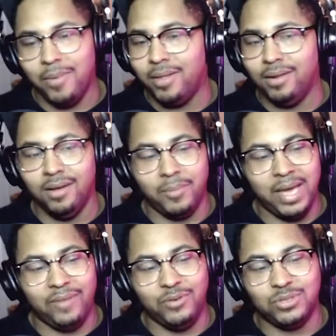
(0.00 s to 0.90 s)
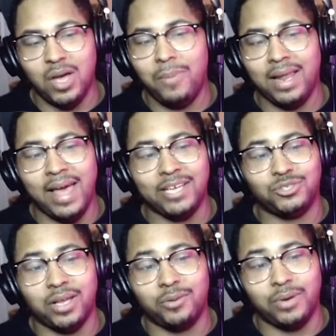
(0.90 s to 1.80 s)
Look, man, if you saw my last
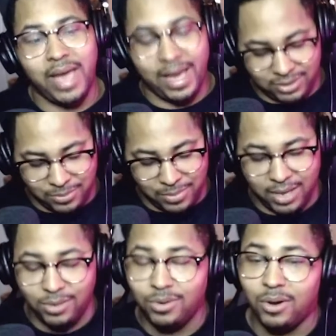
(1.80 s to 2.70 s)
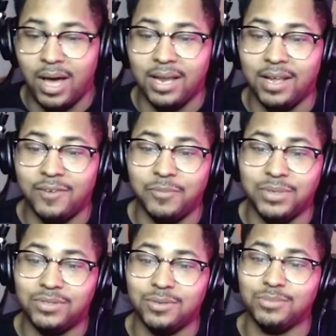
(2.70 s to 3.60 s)
trailer reaction, man, you know I love
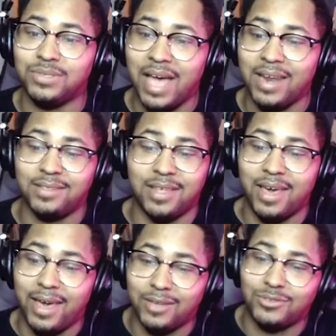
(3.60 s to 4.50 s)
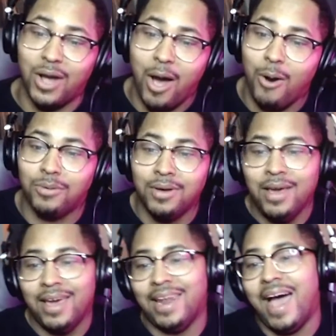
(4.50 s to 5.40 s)
me some Sonic the Hedgehog.
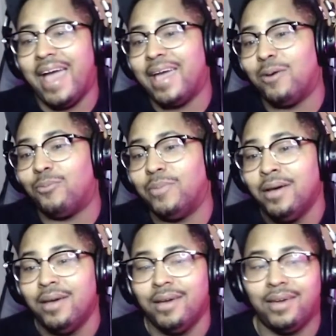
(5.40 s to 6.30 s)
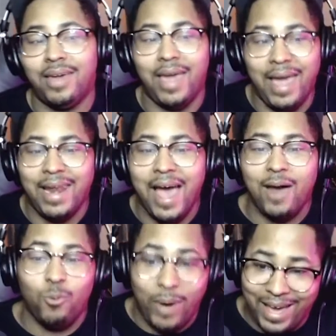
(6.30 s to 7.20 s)
And I am
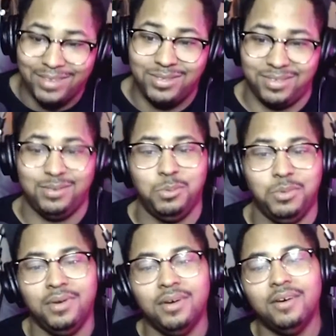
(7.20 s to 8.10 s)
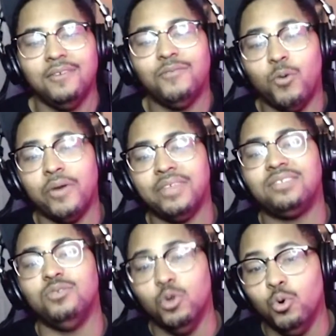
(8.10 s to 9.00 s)
cannot wait for
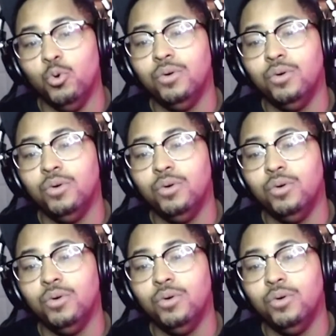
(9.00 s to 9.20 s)
this new